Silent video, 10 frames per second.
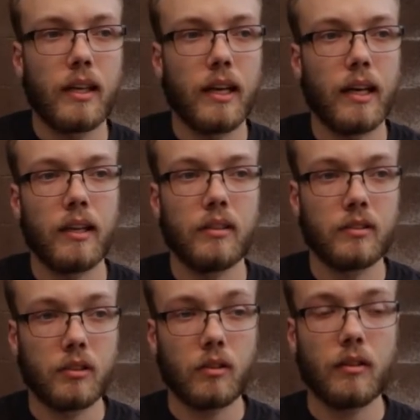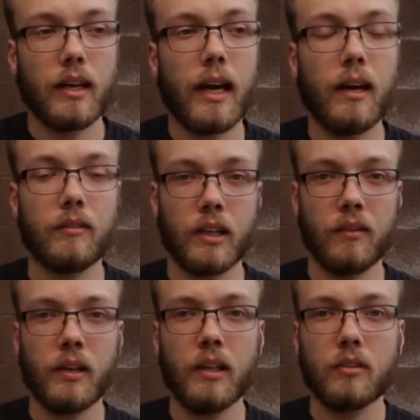and you'll have an
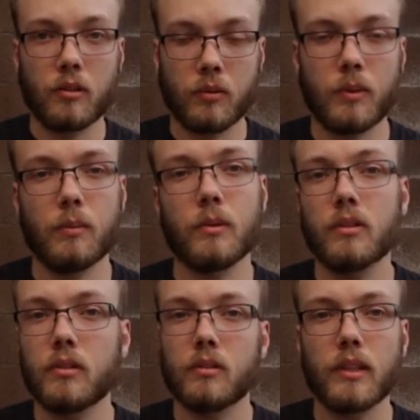advantage over people who,